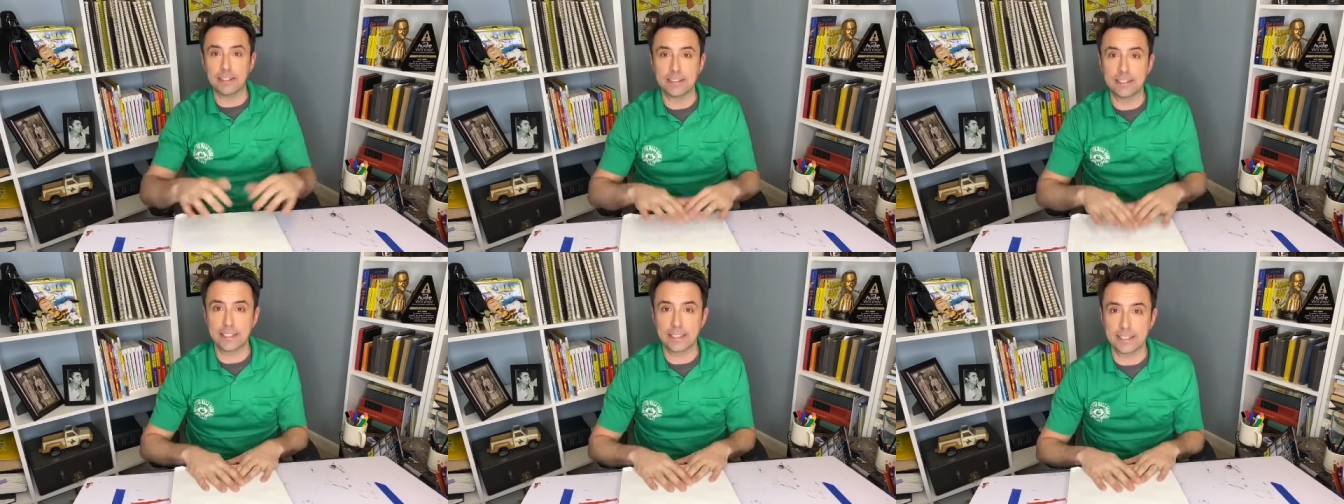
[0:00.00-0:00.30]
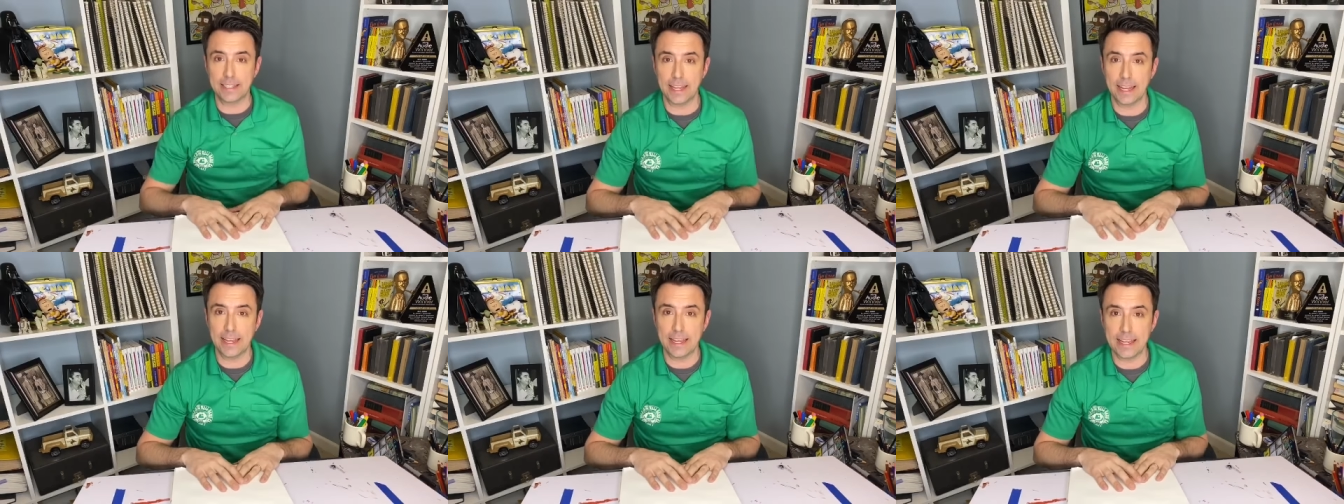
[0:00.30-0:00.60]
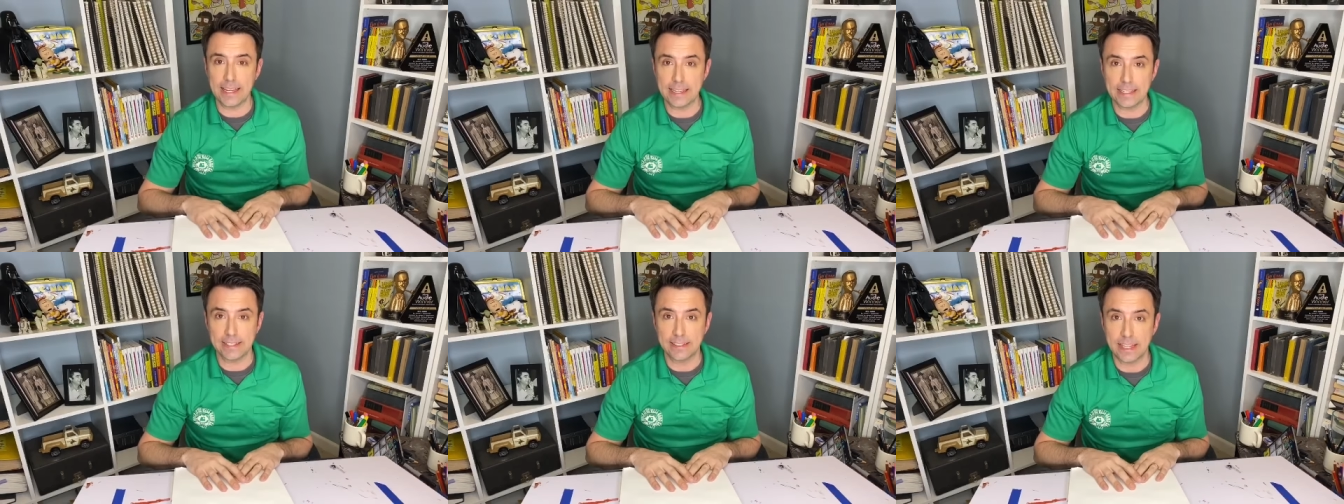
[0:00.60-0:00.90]

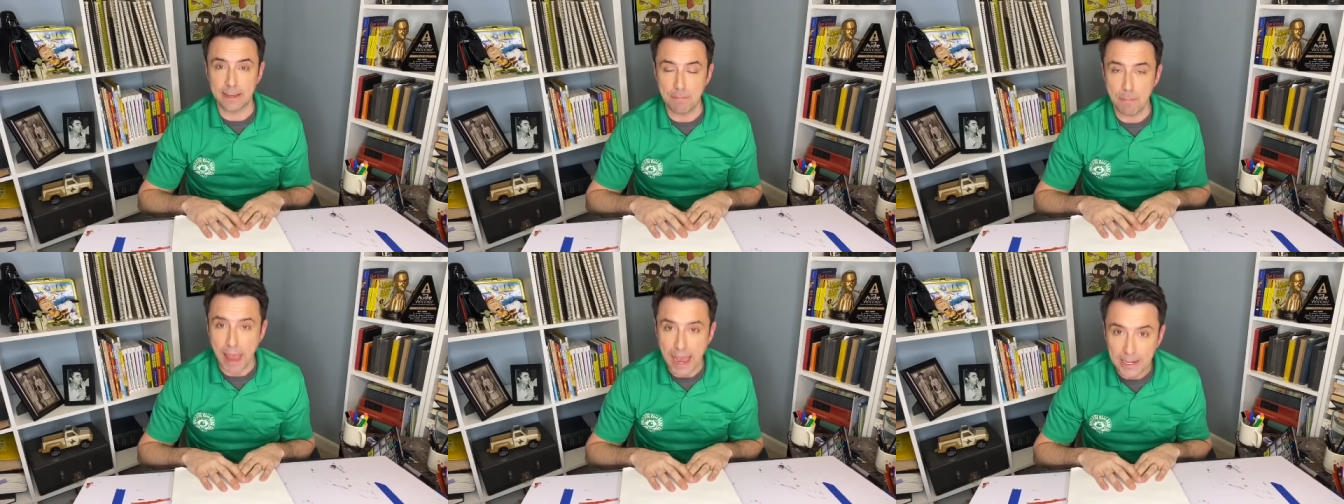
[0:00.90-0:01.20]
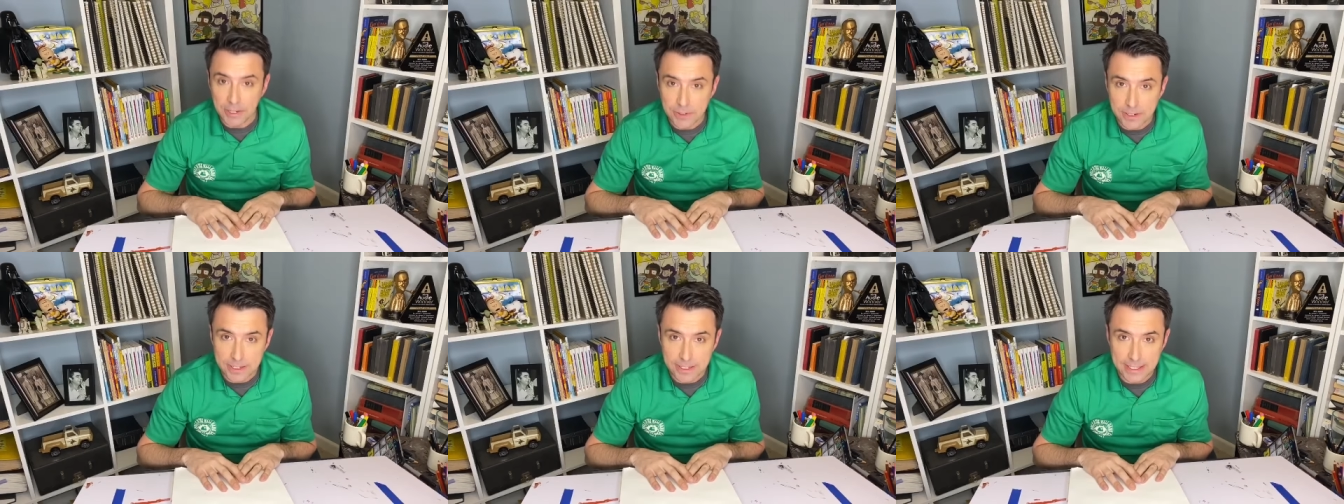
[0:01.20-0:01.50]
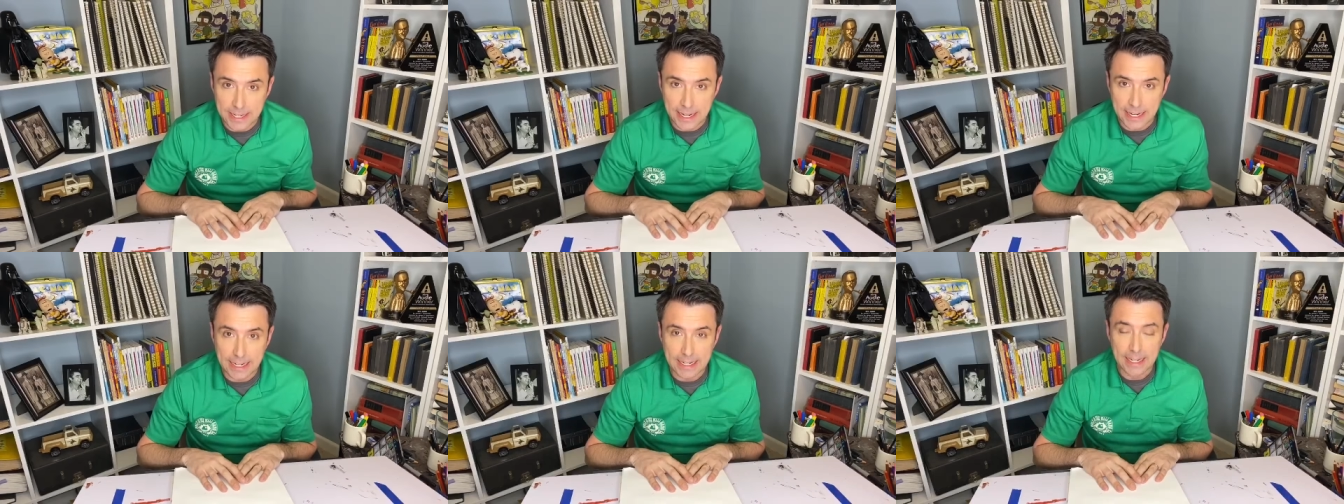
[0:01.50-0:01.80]
today is St. Patrick's
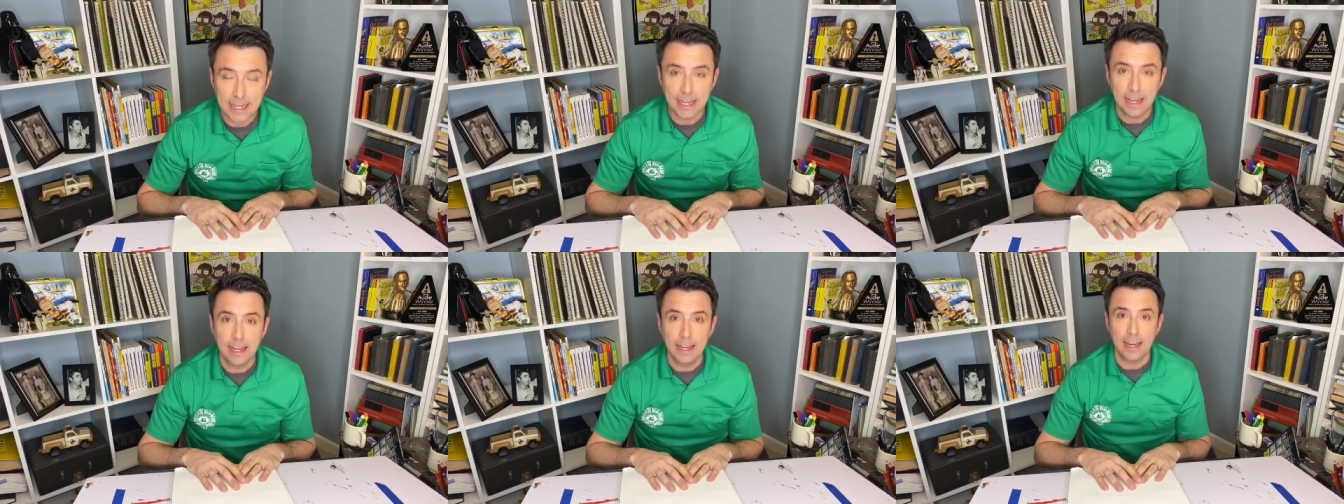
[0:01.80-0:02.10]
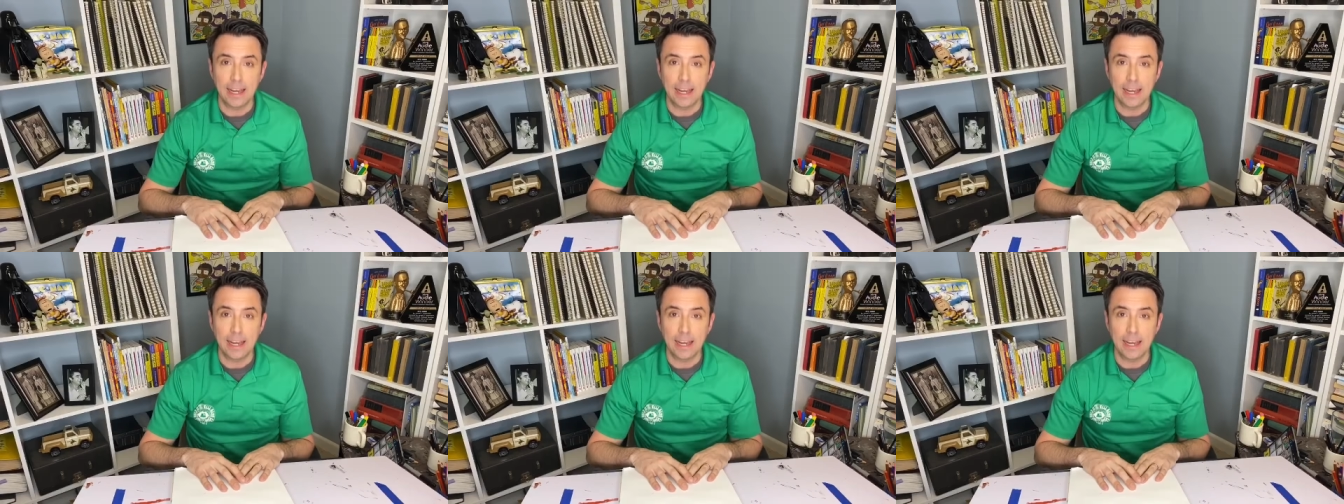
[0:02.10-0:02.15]
Day.